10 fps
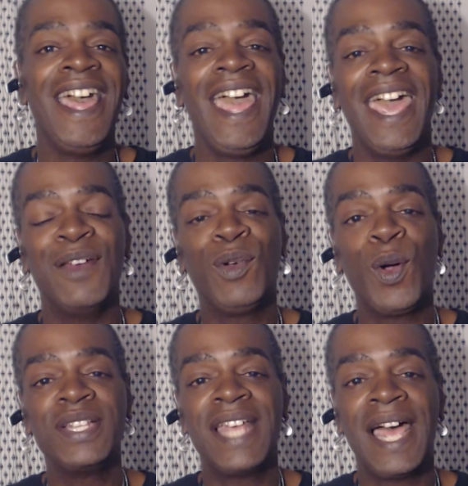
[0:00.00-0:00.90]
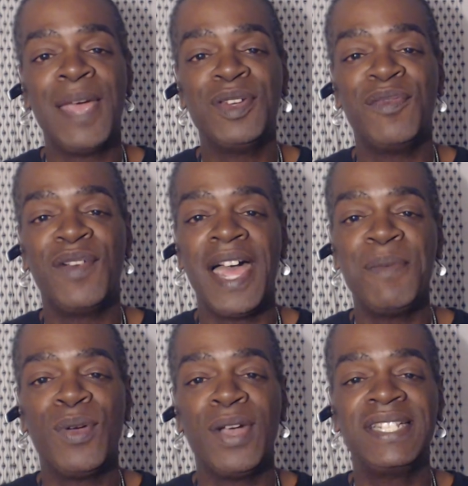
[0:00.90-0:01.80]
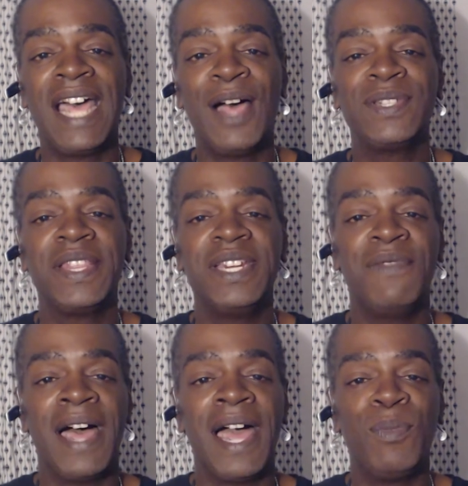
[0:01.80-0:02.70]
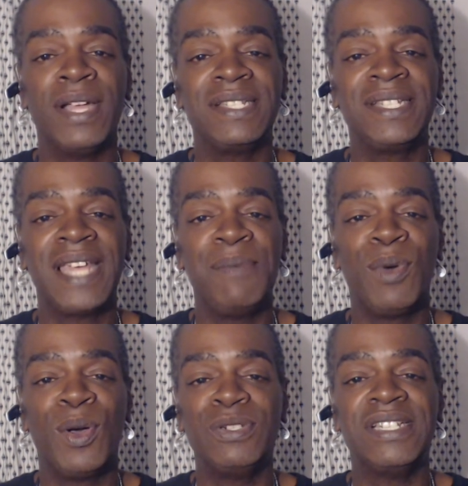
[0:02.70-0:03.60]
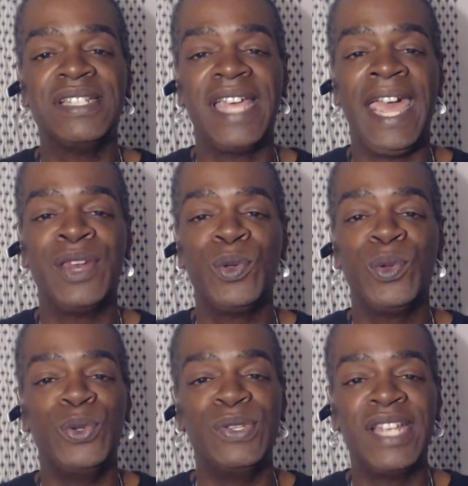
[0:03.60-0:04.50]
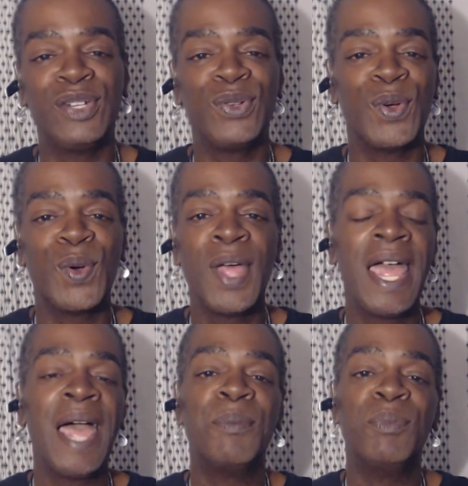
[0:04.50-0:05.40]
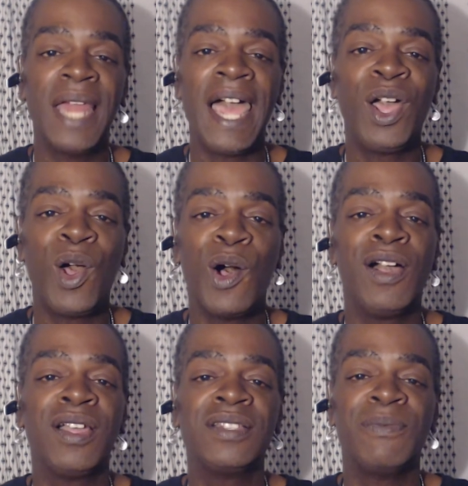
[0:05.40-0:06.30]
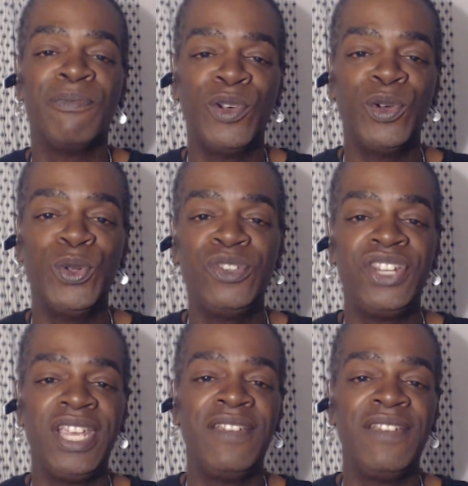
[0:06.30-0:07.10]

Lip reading: And of course, I am Divine Prince, House of the Divine Prince, Thai Potions, and Hoodoo Central. Black Hawk Voodoo Chief.